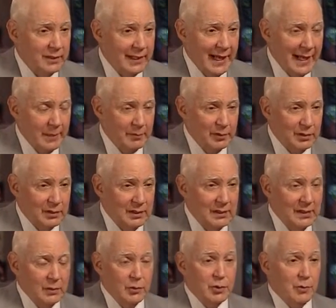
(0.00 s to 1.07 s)
&
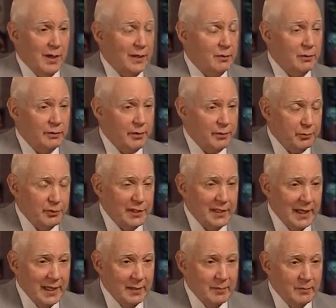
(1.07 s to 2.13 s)
Gamble? Would you rather own
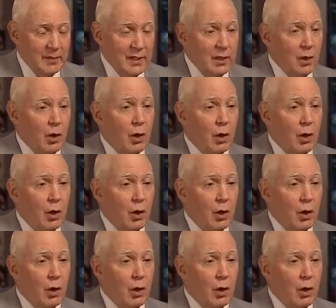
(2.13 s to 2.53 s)
3M?